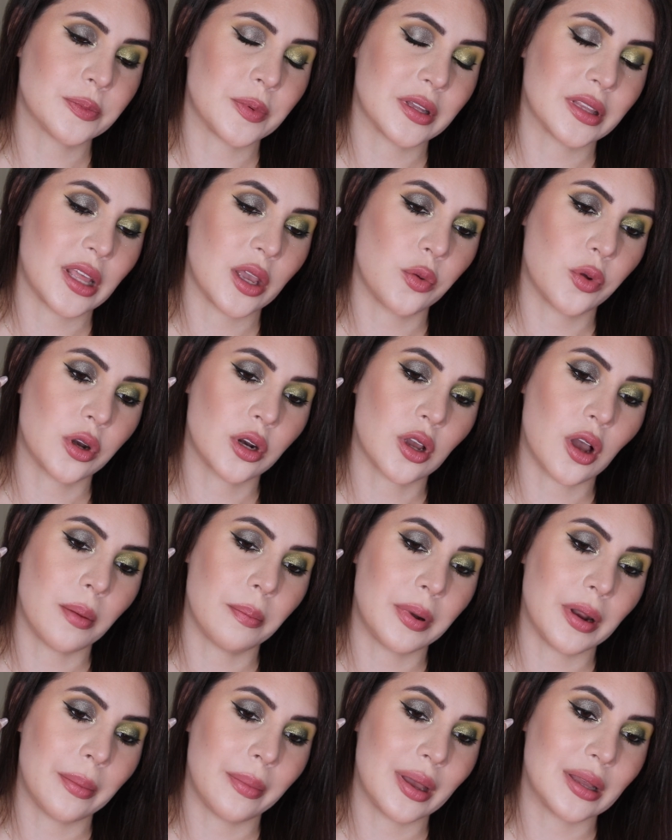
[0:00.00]
but they would
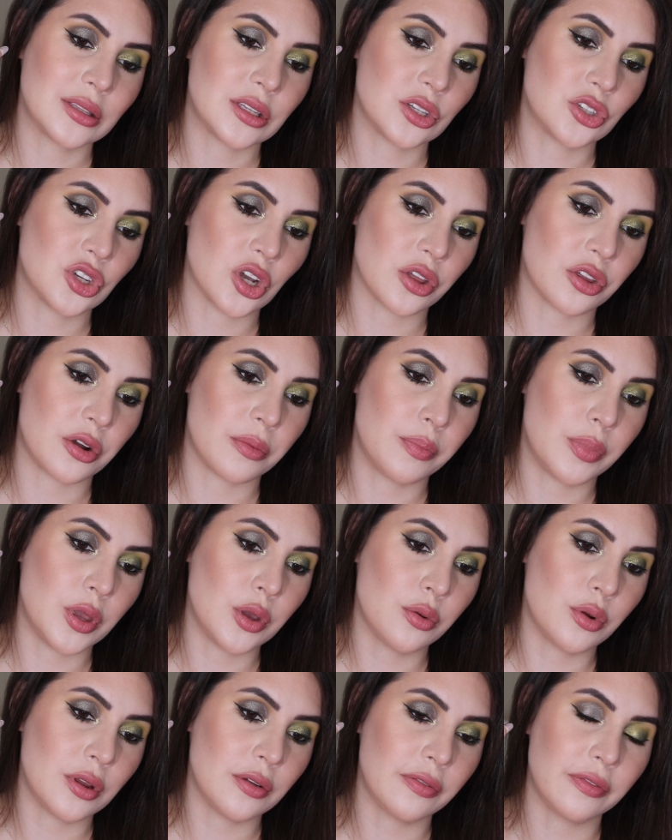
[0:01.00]
complement each other
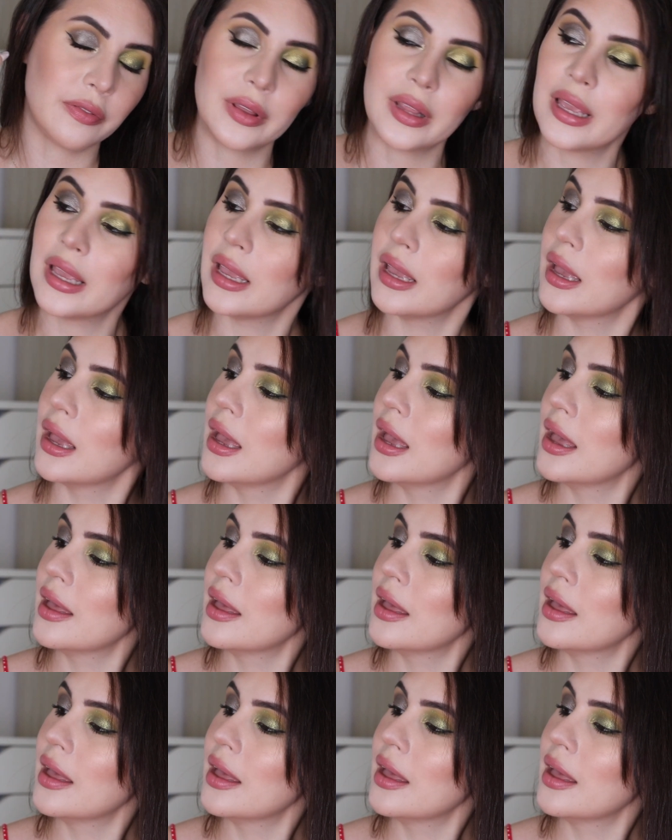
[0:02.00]
beautifully.